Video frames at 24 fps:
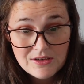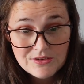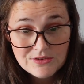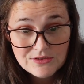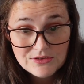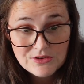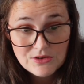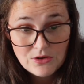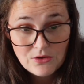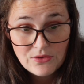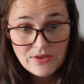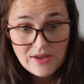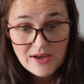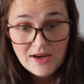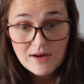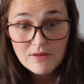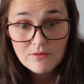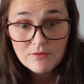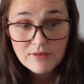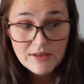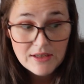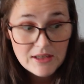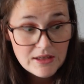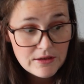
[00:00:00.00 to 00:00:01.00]
So that
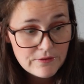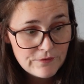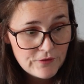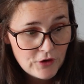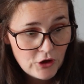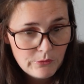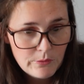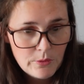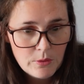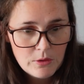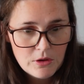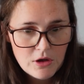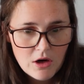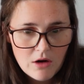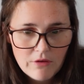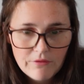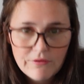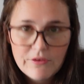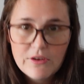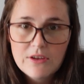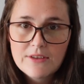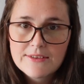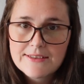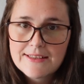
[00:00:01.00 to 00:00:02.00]
really filled me with
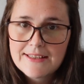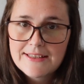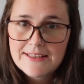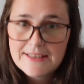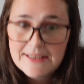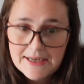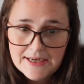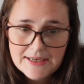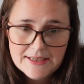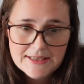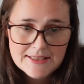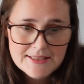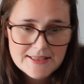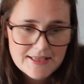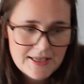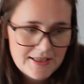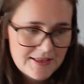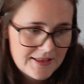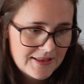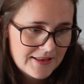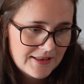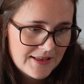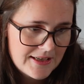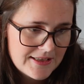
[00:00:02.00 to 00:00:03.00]
confidence, like, yes,
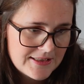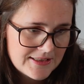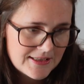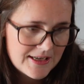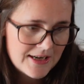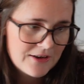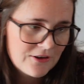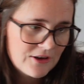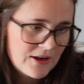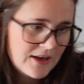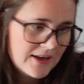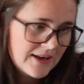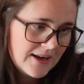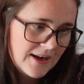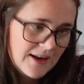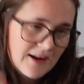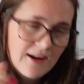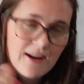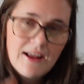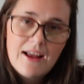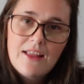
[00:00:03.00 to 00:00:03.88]
let's get cracking.